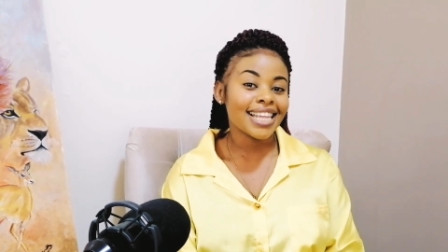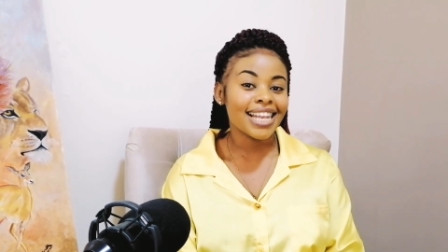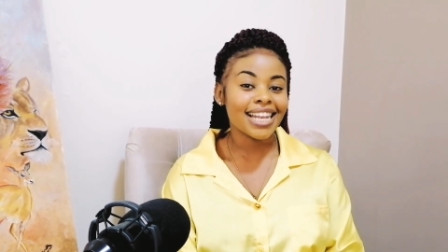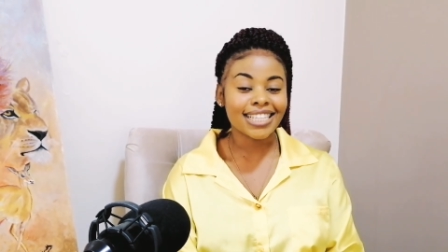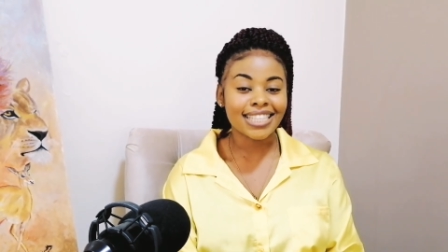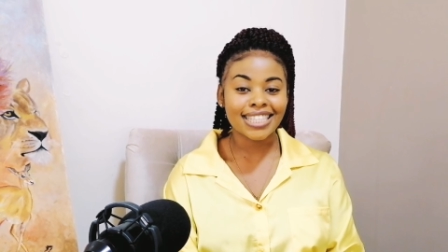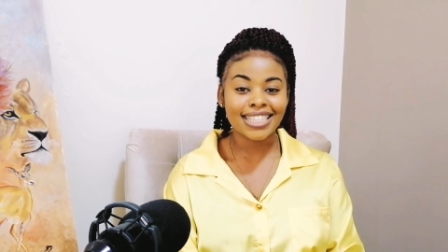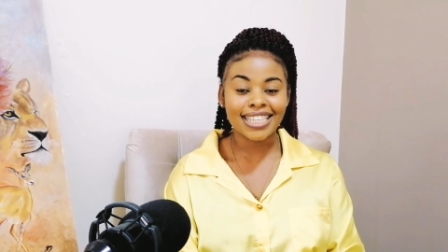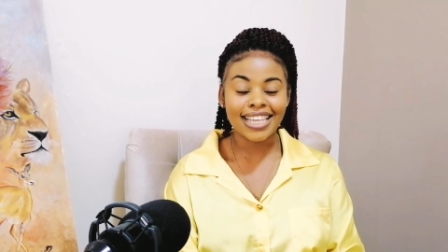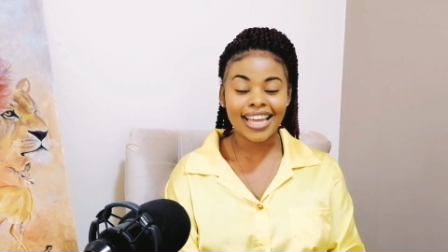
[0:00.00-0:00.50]

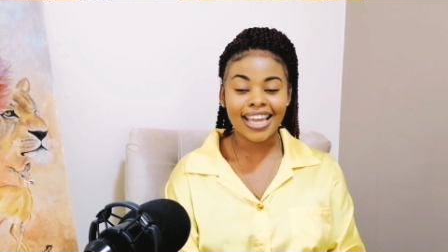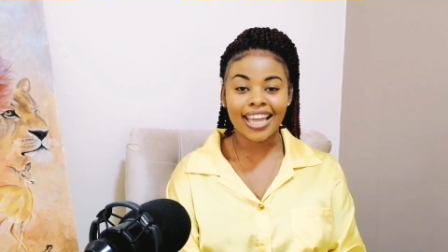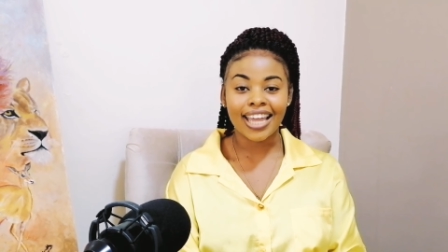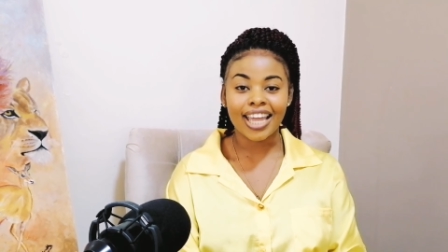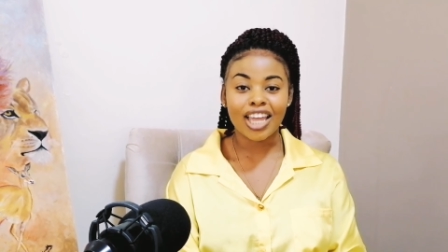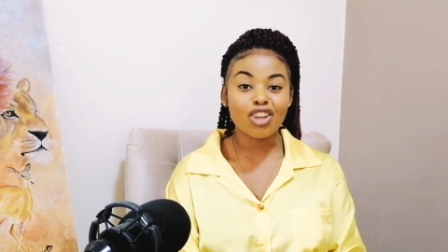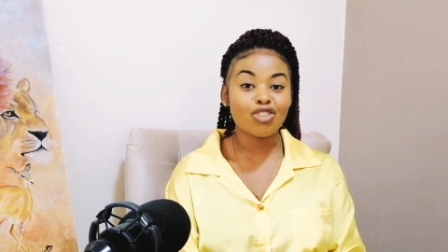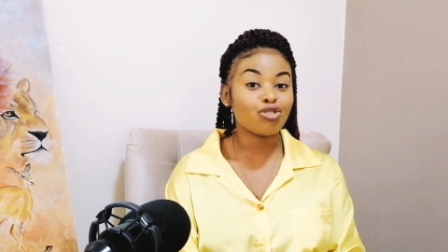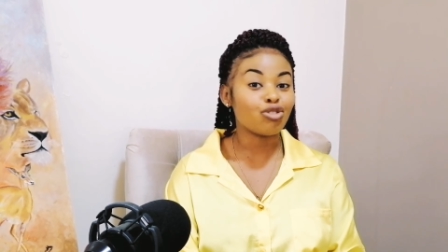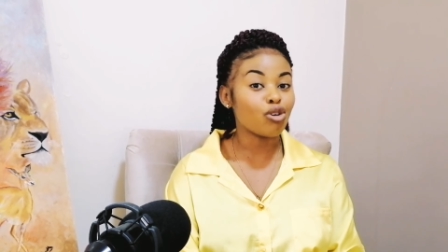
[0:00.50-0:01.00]
let's say
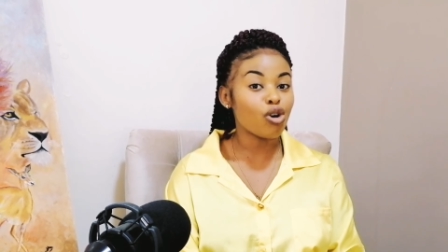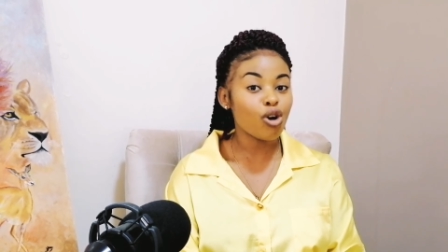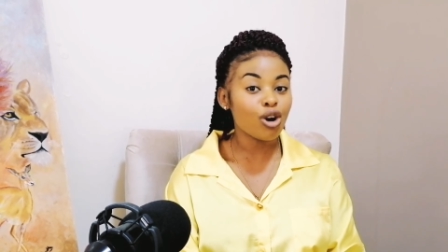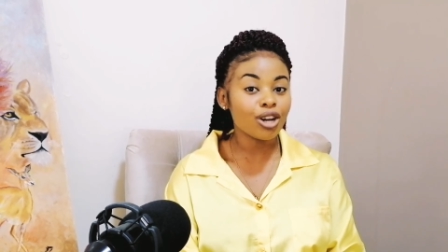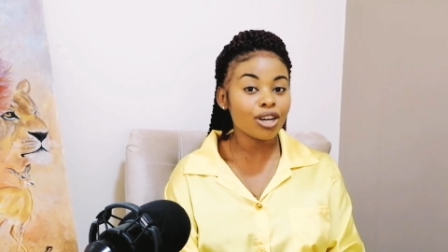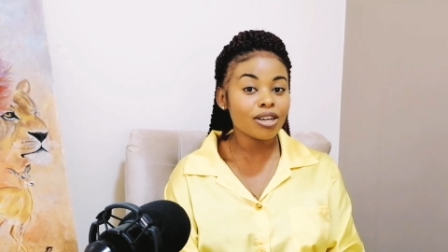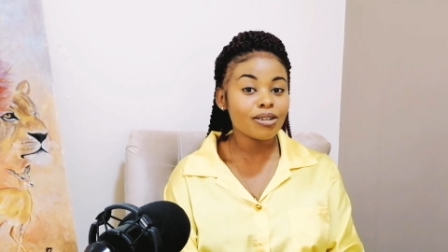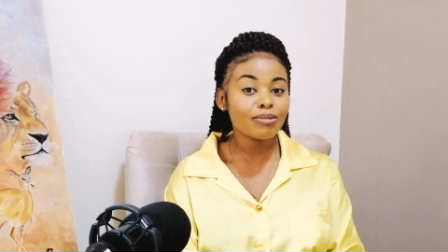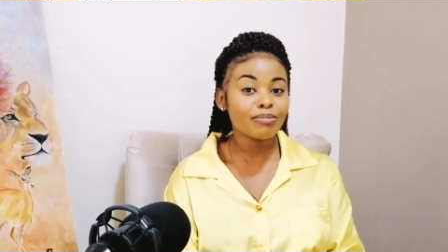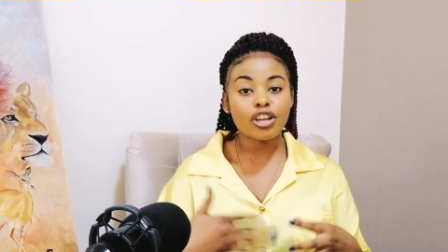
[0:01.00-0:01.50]

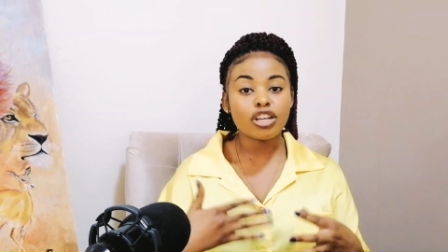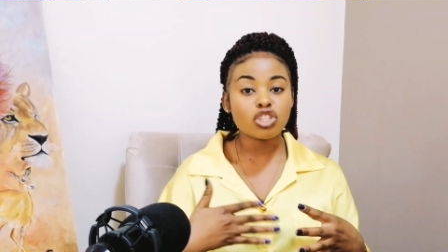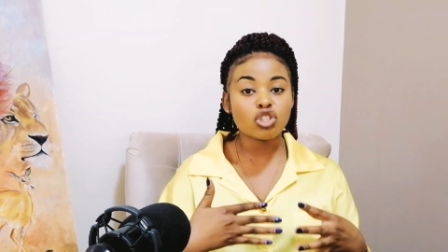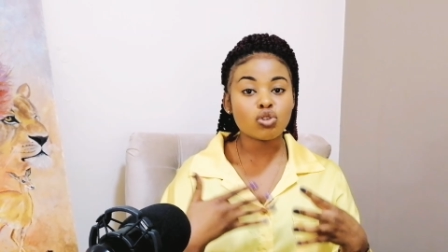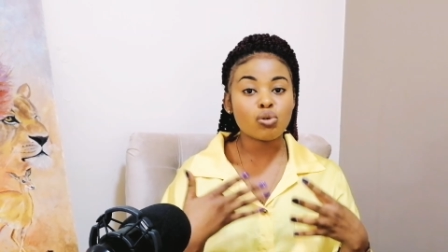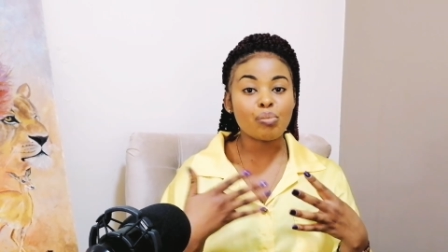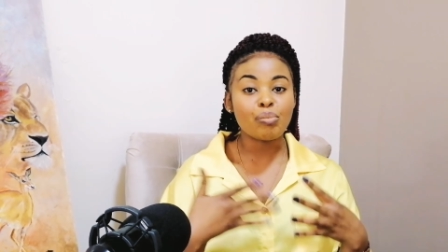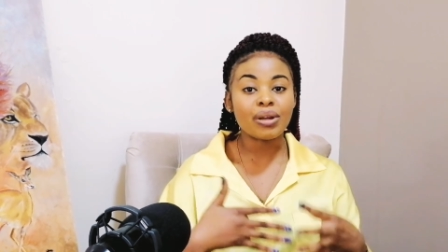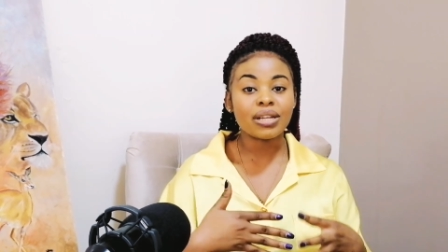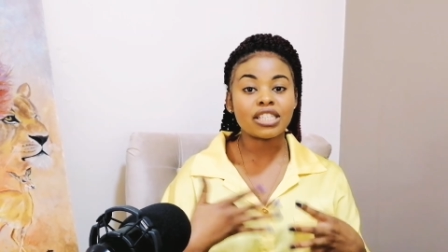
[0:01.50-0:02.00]
yvonne if i
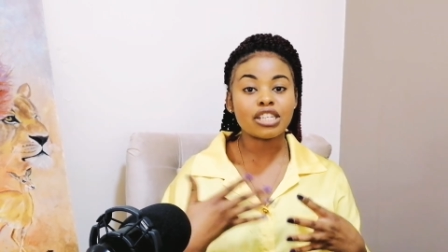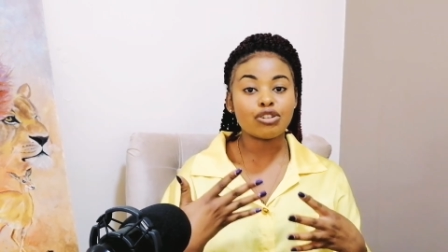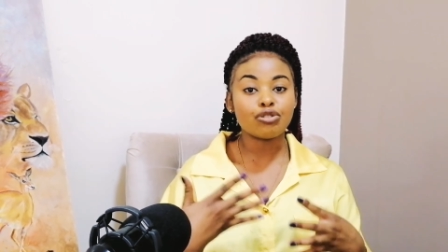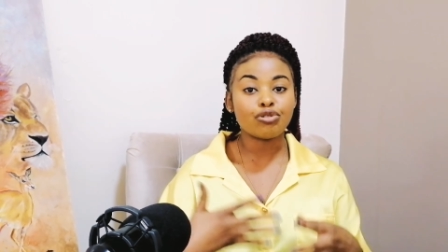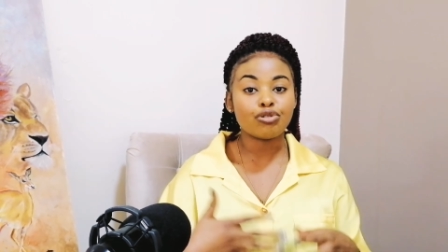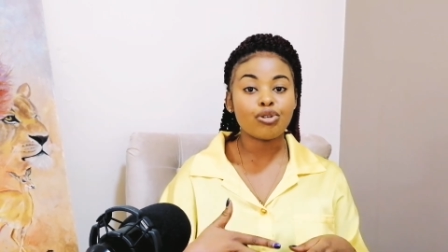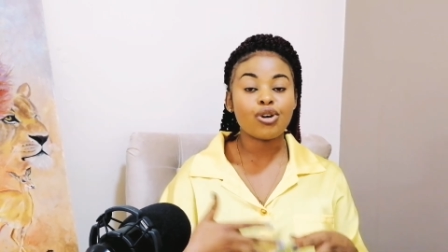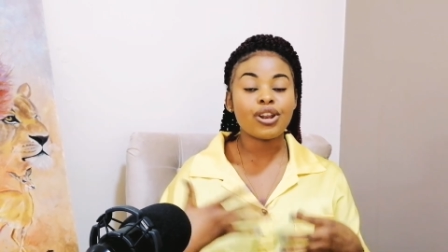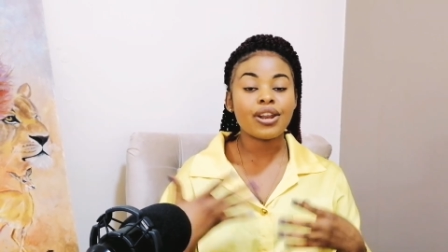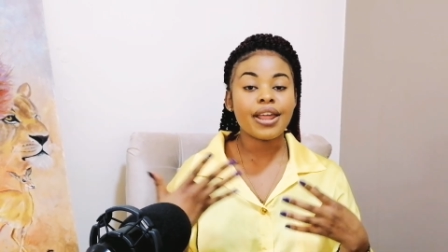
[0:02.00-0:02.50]
used to meet
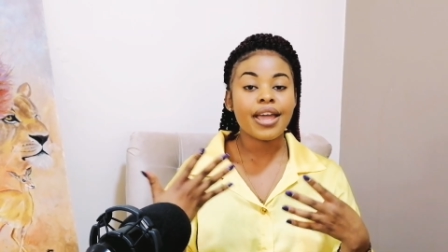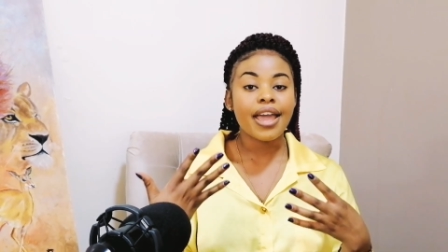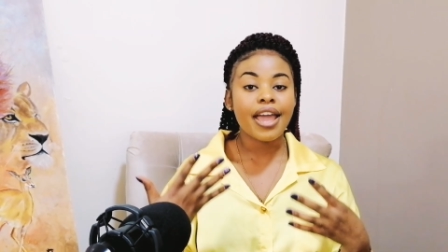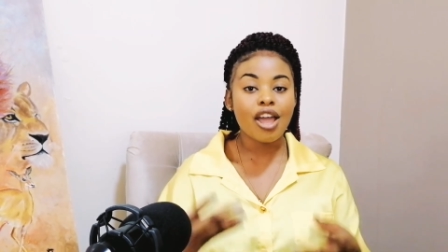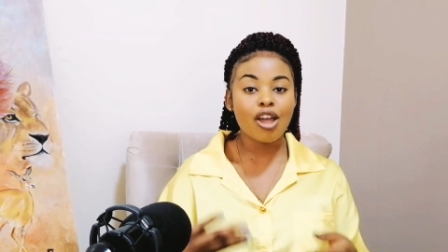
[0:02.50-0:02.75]
yvonne